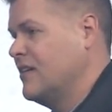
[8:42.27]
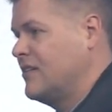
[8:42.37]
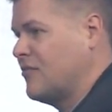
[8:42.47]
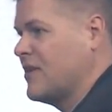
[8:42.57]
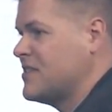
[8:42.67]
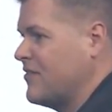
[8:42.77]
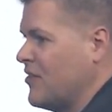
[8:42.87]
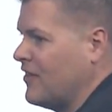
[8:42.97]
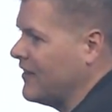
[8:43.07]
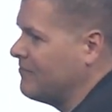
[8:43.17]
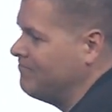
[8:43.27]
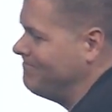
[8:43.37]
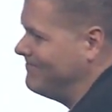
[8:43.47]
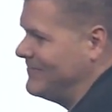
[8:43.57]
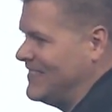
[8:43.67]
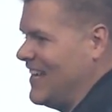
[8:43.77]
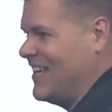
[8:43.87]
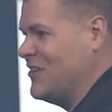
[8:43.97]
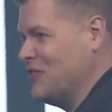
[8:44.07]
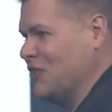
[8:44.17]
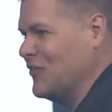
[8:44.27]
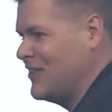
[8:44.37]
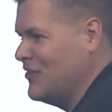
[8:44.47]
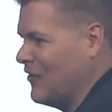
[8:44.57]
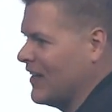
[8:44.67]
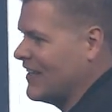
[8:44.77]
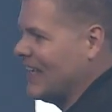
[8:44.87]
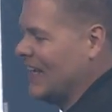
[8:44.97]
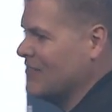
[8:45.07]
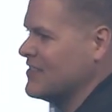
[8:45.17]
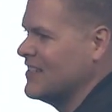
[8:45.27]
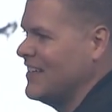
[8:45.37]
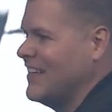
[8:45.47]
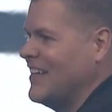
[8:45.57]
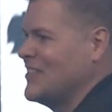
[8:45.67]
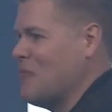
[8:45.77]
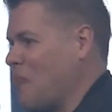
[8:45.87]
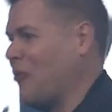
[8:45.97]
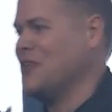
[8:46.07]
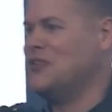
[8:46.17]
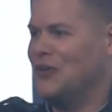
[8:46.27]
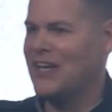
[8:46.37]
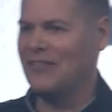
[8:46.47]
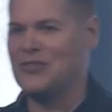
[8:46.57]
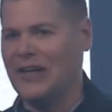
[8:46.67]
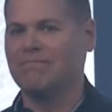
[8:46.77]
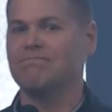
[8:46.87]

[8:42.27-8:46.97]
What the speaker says: The rest of you are like, yeah, you do. You like gifts. Someone brings you a gift, you're like,